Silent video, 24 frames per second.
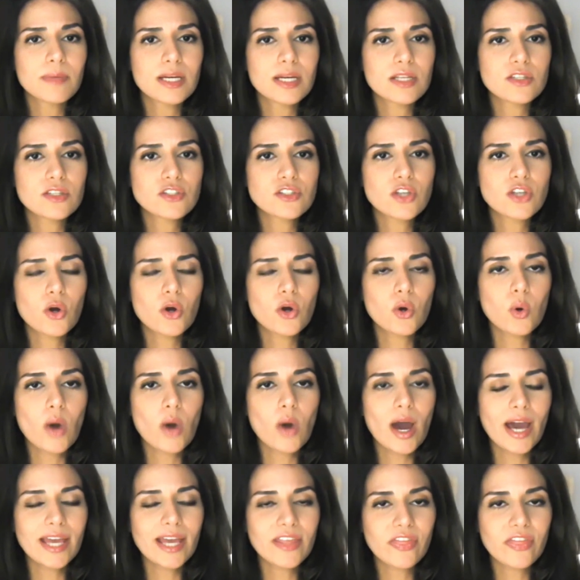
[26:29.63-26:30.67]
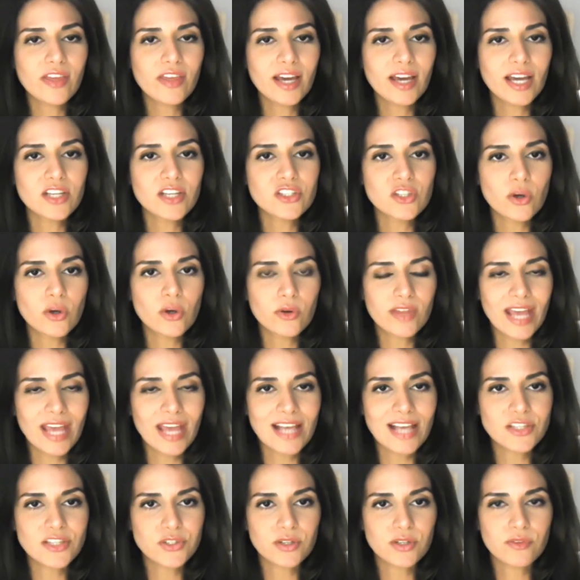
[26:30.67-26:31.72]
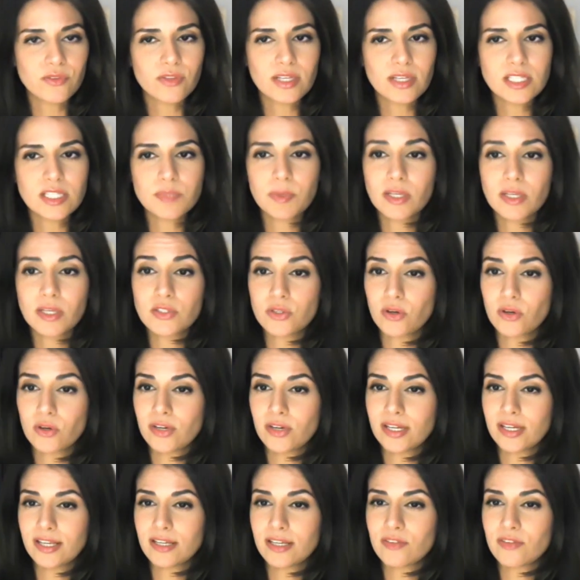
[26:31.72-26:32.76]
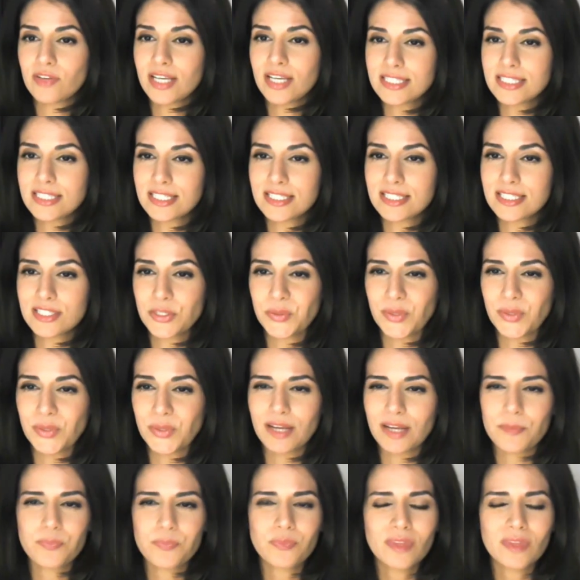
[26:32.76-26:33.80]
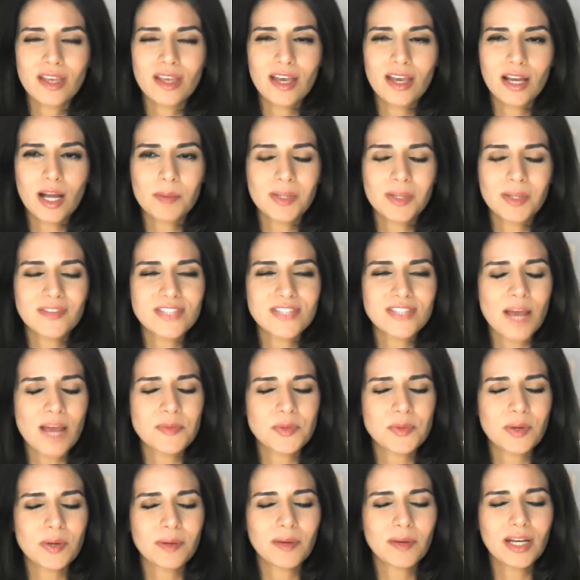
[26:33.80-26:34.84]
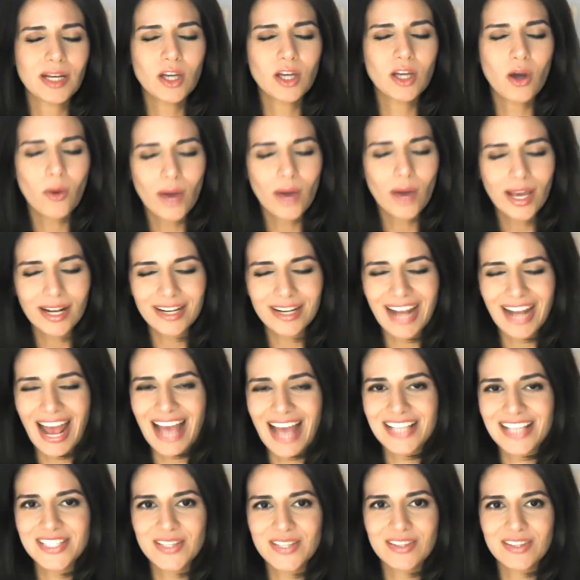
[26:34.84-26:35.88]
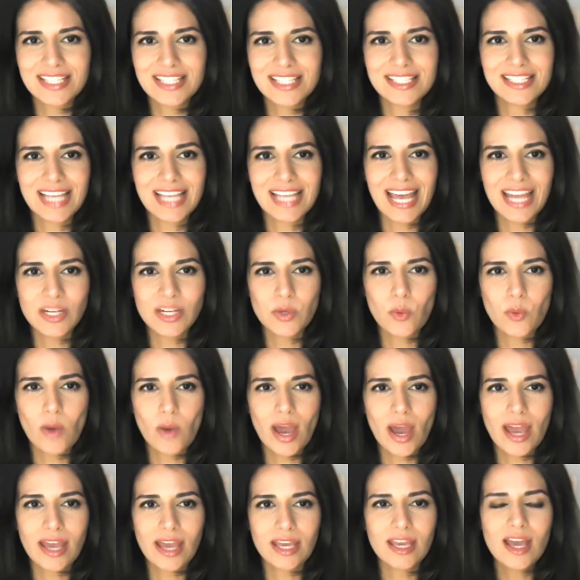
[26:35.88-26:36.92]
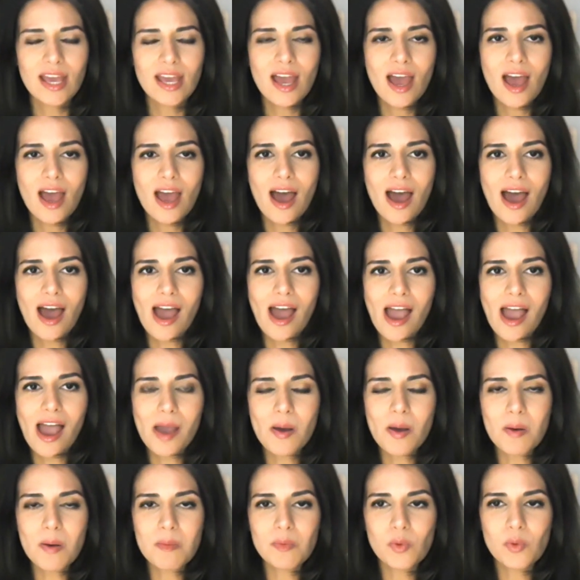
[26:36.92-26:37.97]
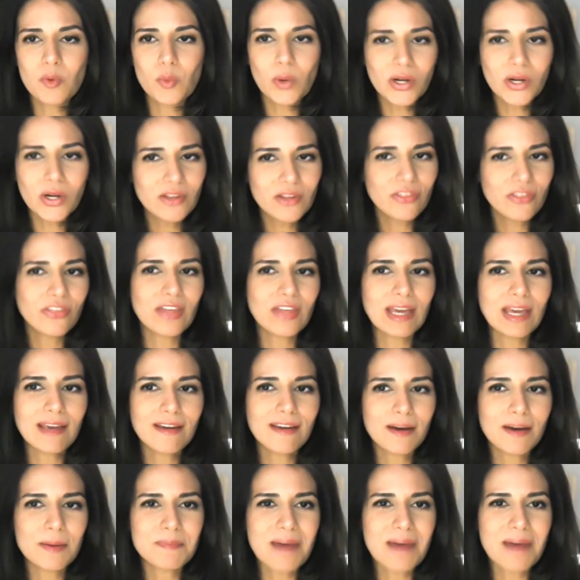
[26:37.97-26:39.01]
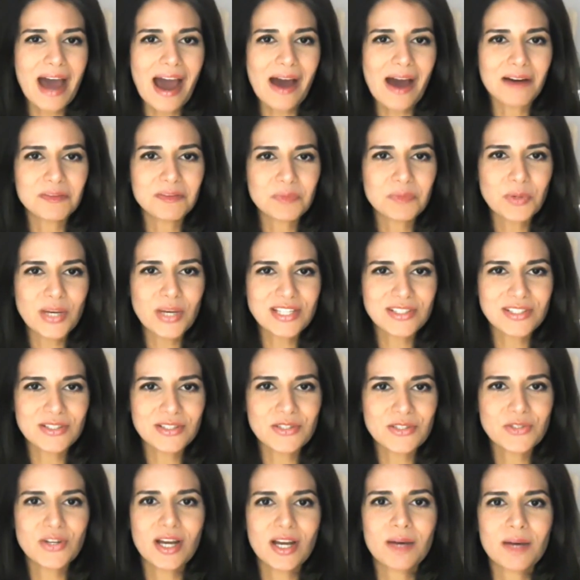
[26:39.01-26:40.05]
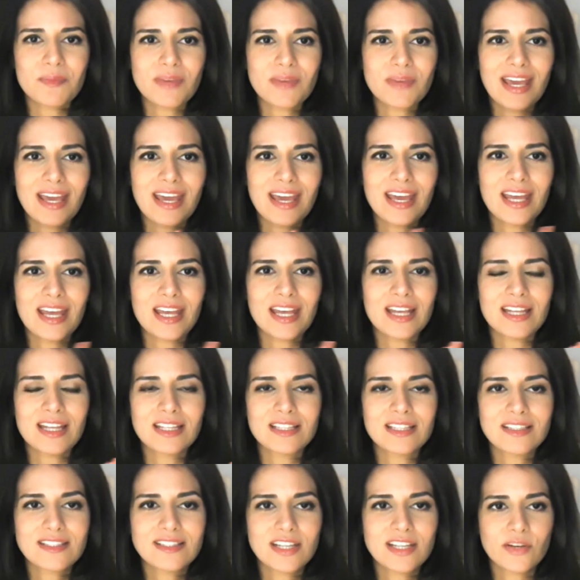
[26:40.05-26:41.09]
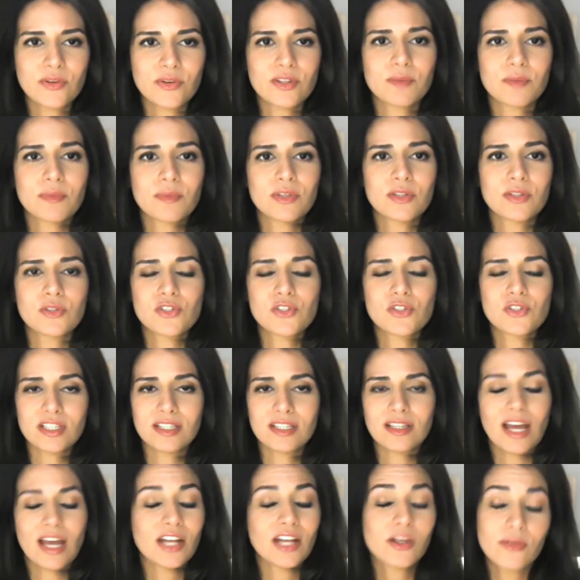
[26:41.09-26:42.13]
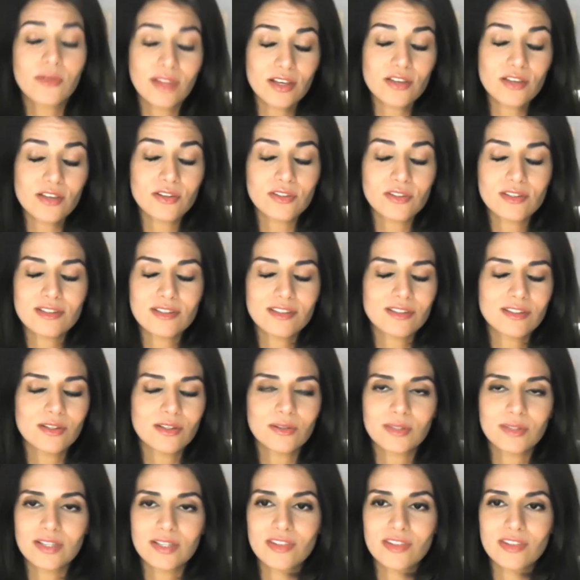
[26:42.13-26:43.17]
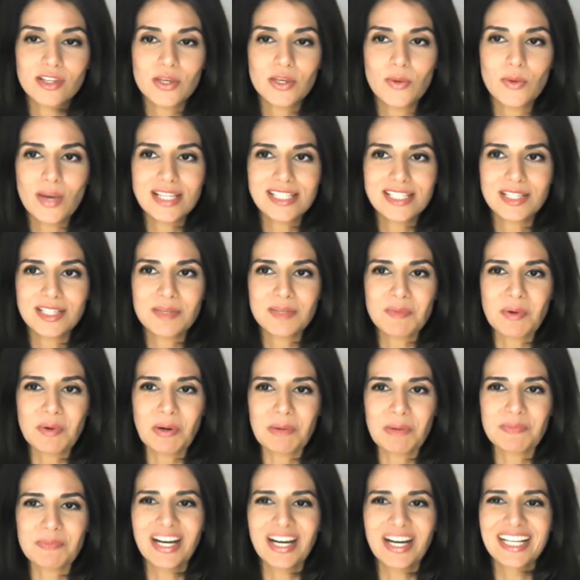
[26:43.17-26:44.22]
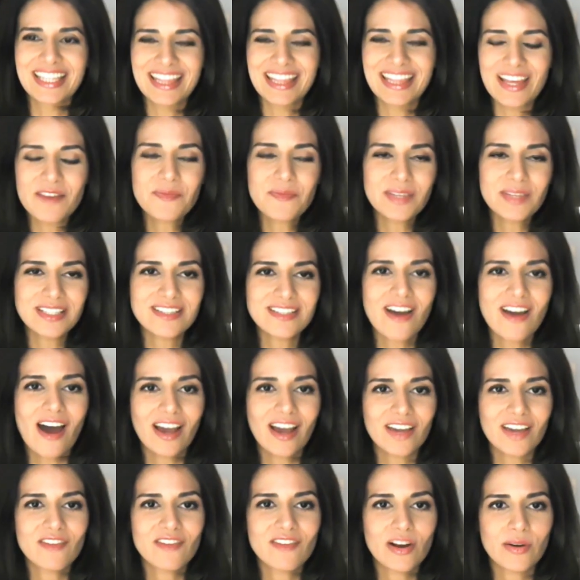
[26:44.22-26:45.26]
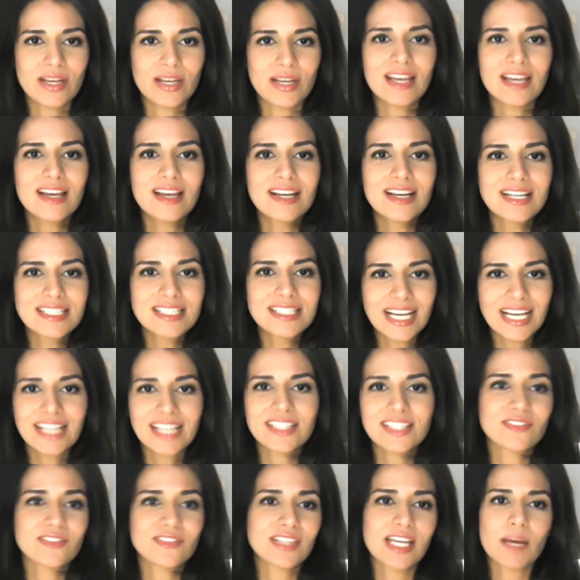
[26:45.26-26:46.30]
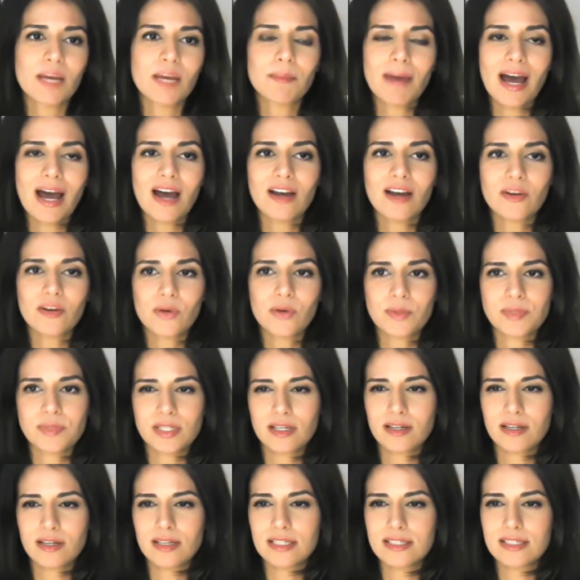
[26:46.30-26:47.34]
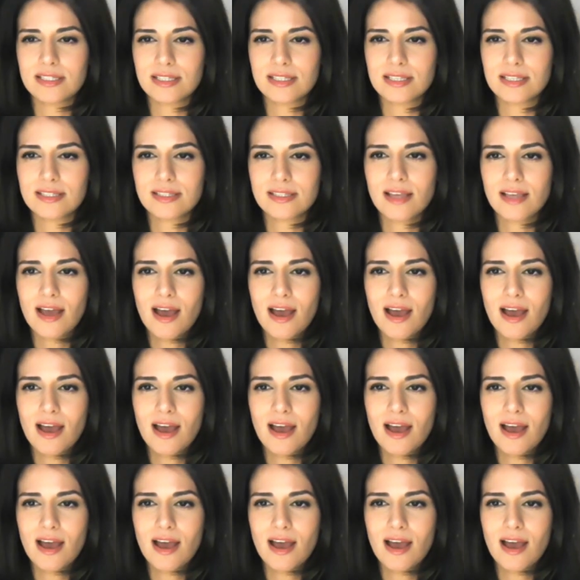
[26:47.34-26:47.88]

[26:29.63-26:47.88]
So I think I know the answer of this because you already have hinted to it a couple of times, but I'm going to go ahead and ask you this anyway. What do you think about President Trump and Secretary Mnuchin? I know that you don't live in the US anymore, but they've been talking very negatively about cryptocurrencies.